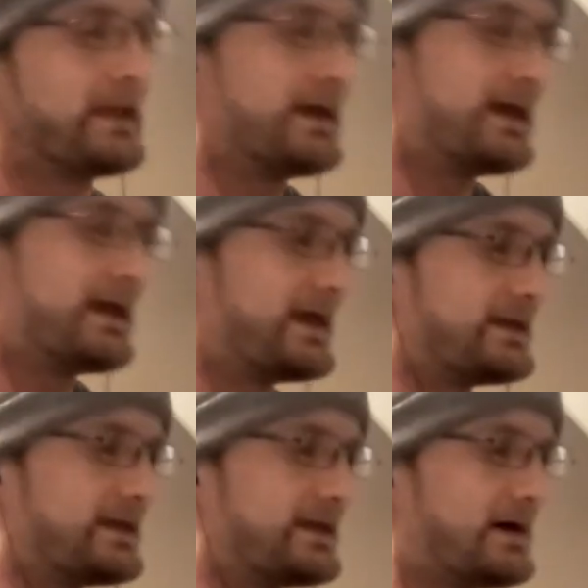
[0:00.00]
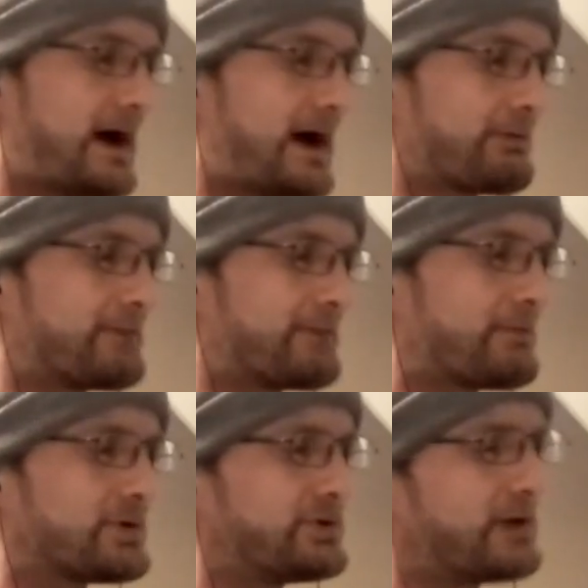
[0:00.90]
and I remember you
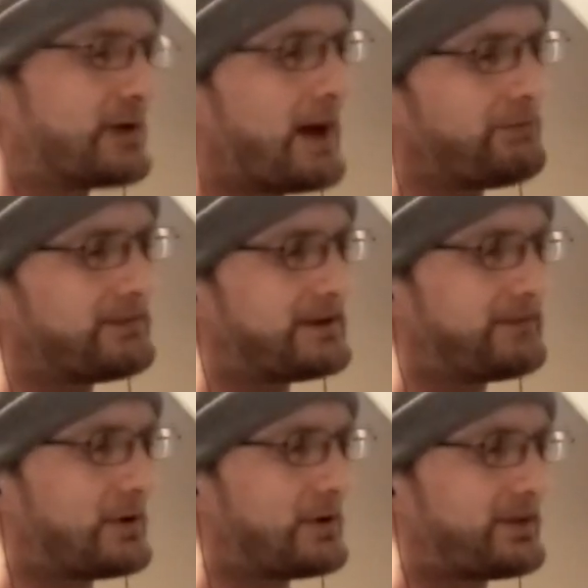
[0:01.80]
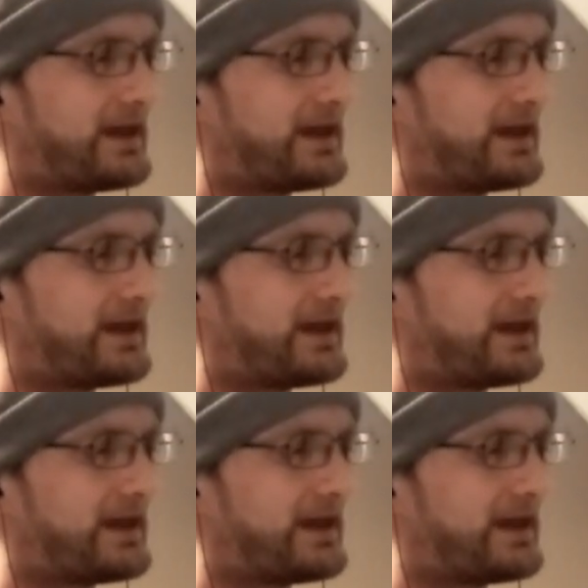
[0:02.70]
complimenting me on that,